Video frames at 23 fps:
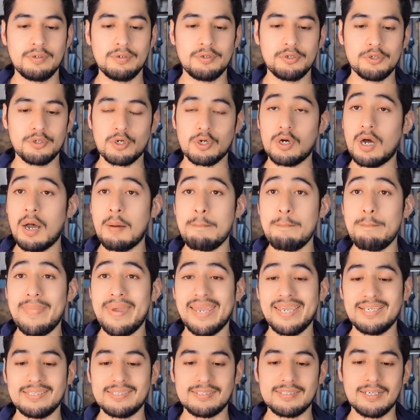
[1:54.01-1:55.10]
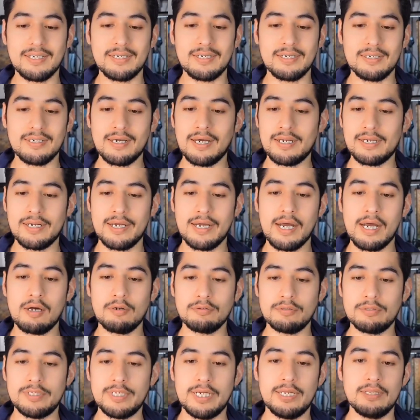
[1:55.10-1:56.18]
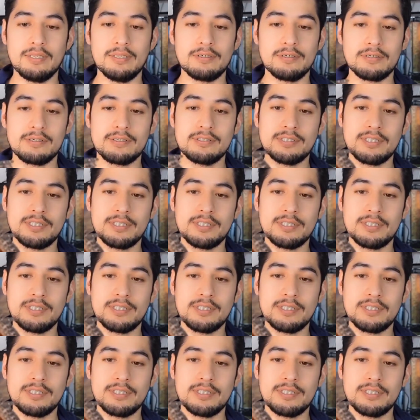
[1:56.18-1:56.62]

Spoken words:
you know, amazed on how they look.